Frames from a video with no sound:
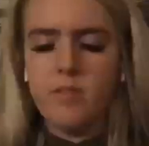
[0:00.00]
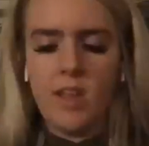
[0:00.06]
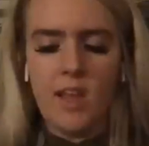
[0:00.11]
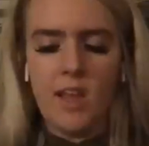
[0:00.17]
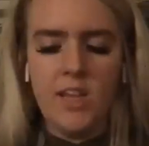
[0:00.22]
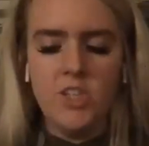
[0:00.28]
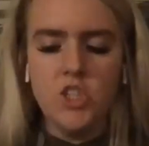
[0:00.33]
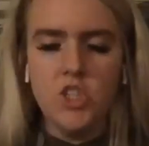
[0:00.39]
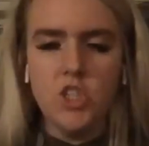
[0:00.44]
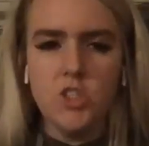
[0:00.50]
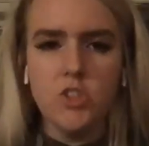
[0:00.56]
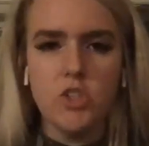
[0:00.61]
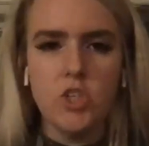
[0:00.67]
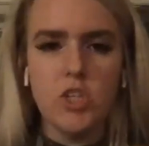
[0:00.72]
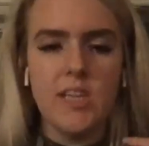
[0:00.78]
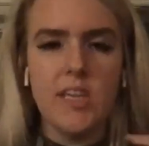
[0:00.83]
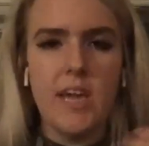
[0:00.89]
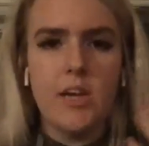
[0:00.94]
and just
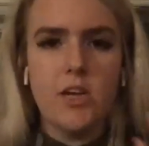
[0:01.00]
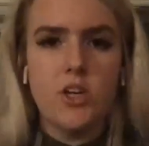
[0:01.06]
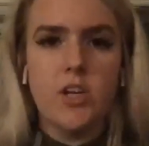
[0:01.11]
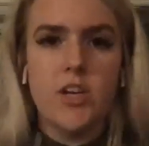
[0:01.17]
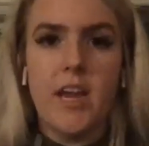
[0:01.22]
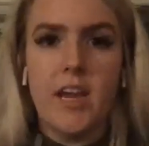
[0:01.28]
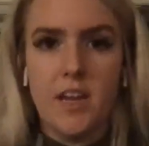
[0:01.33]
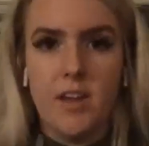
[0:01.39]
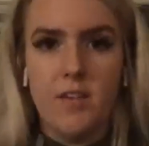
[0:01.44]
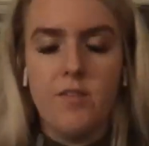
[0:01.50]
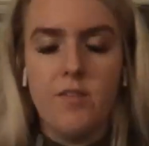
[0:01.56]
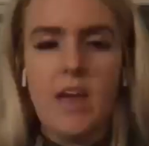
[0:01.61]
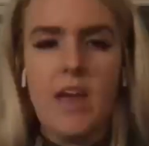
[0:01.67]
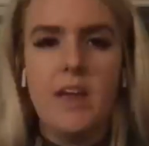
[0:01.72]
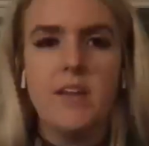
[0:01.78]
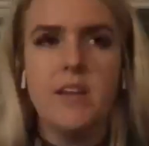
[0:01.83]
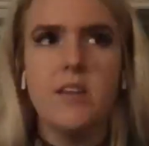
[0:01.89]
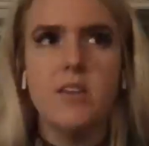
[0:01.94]
get creative.
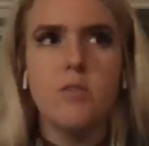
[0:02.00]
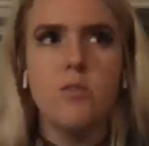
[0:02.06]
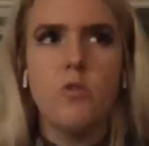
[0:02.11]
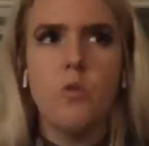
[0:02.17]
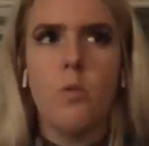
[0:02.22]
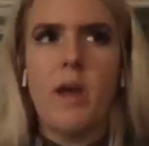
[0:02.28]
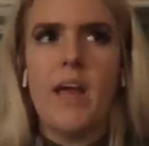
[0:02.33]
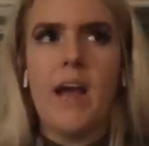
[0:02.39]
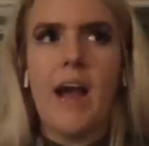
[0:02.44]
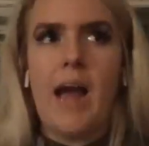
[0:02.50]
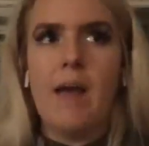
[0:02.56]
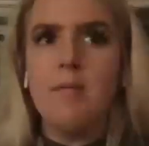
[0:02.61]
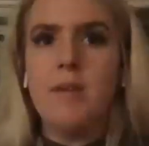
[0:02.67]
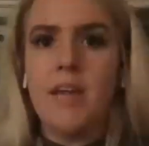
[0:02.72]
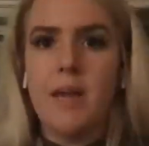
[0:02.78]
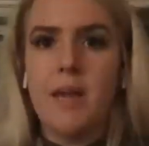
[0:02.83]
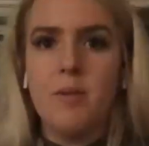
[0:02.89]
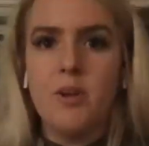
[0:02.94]
And the way I
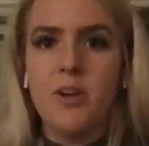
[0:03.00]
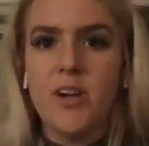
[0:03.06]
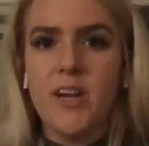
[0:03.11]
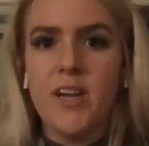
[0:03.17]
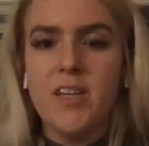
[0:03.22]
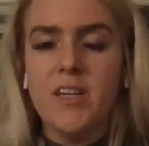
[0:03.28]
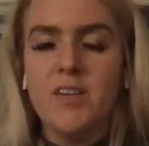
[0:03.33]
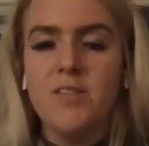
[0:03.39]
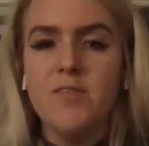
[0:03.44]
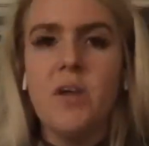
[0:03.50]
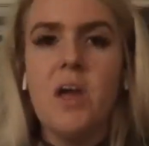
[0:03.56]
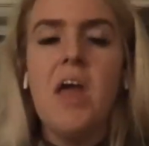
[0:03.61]
became creative,